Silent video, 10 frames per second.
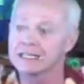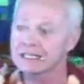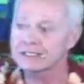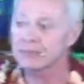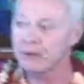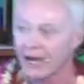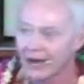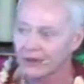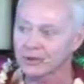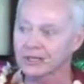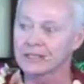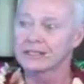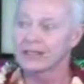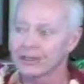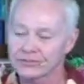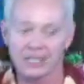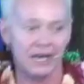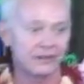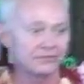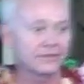is the power of
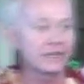love.